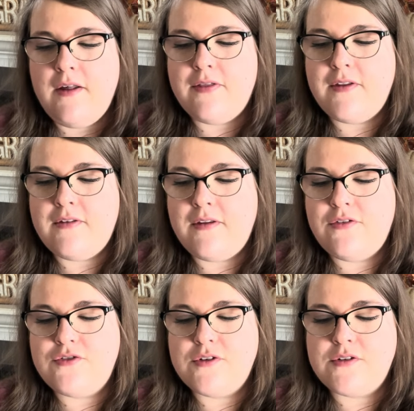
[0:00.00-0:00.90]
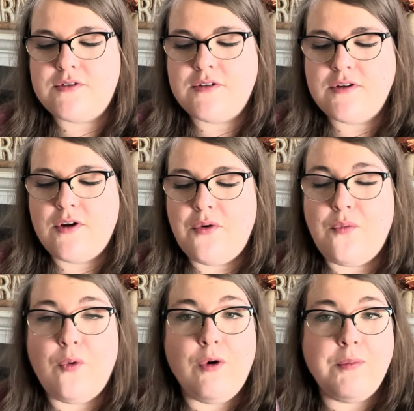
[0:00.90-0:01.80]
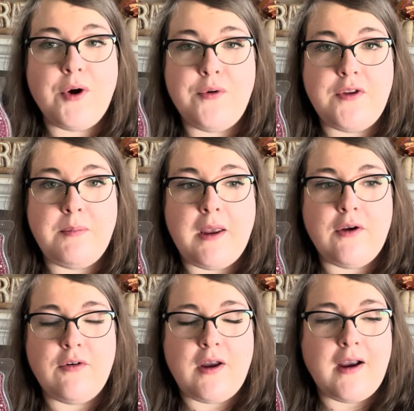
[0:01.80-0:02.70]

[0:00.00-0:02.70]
This is just warm, cozy bakery.